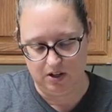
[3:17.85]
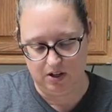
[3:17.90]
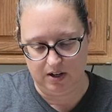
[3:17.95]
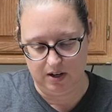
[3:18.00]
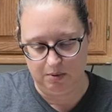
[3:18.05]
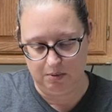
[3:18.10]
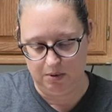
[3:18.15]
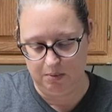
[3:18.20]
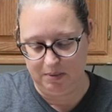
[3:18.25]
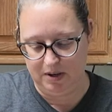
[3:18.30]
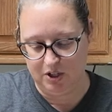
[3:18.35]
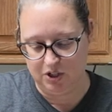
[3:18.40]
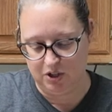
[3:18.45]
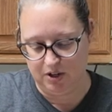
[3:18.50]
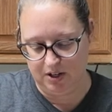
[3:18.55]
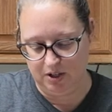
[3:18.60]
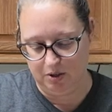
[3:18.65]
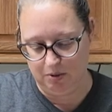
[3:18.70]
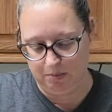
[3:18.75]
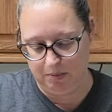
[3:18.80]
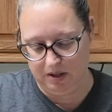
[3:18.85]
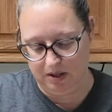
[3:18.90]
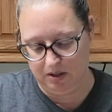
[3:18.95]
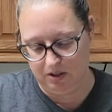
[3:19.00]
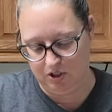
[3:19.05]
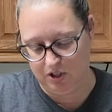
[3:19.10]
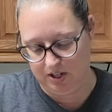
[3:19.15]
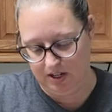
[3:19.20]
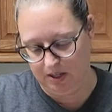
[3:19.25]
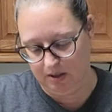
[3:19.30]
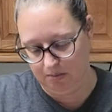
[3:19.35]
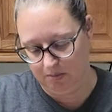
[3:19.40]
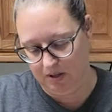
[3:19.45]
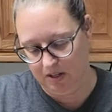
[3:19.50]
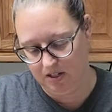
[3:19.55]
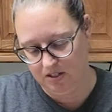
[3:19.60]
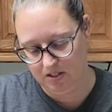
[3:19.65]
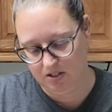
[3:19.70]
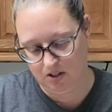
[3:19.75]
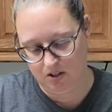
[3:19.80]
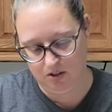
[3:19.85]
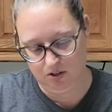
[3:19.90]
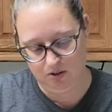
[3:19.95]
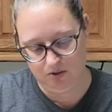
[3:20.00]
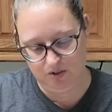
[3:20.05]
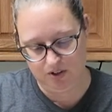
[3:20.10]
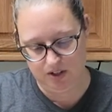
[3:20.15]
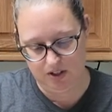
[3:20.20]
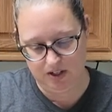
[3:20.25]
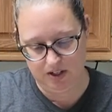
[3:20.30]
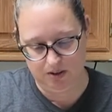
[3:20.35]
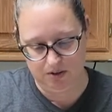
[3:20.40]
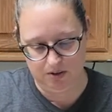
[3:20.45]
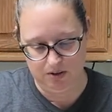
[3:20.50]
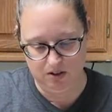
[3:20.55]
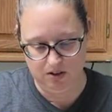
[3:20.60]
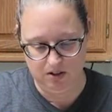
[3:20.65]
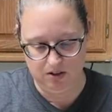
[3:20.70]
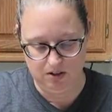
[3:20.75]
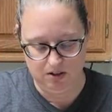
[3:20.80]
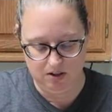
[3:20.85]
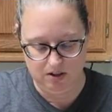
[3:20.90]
Sorry, I wanna make sure I don't make a giant mess all over the counter.